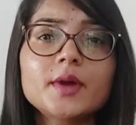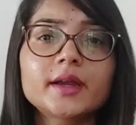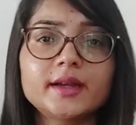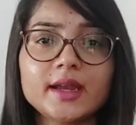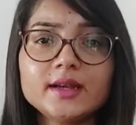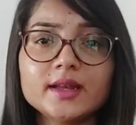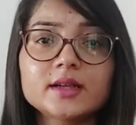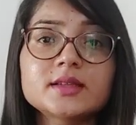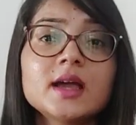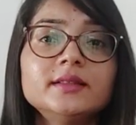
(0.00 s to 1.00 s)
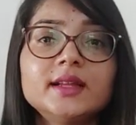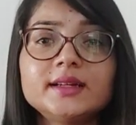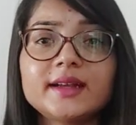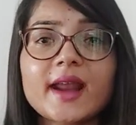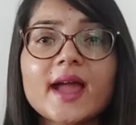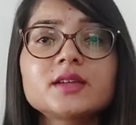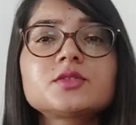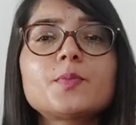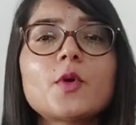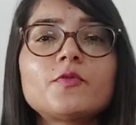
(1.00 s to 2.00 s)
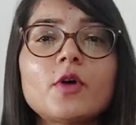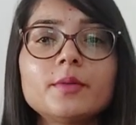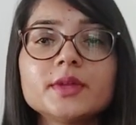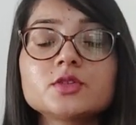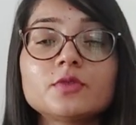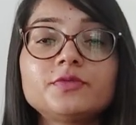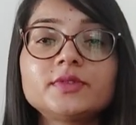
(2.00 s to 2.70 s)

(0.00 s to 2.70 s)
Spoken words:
market index that tracks the performance of